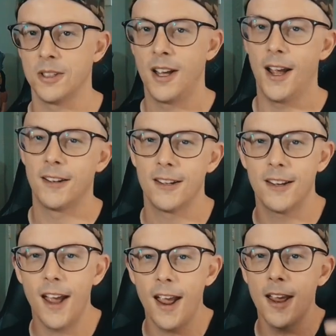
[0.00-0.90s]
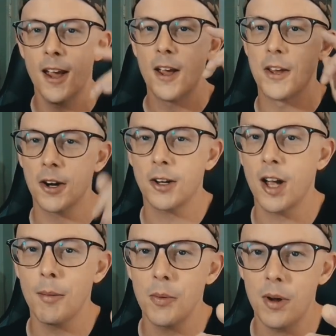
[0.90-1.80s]
And today, you're
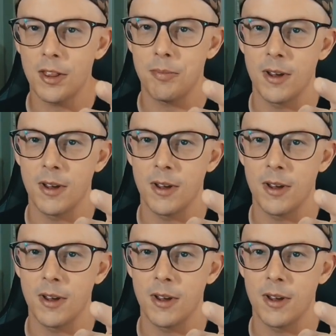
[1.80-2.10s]
coming with me.